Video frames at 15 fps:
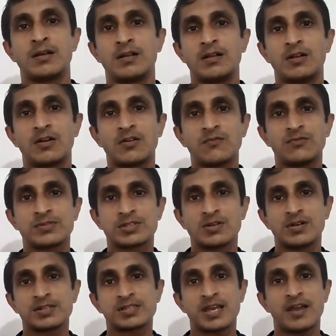A lot of
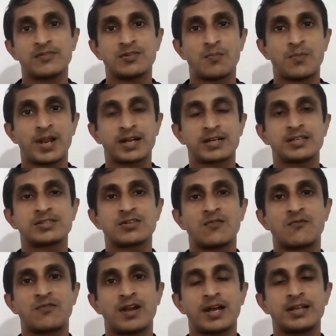students have the practice
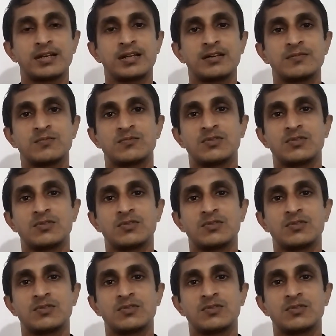of writing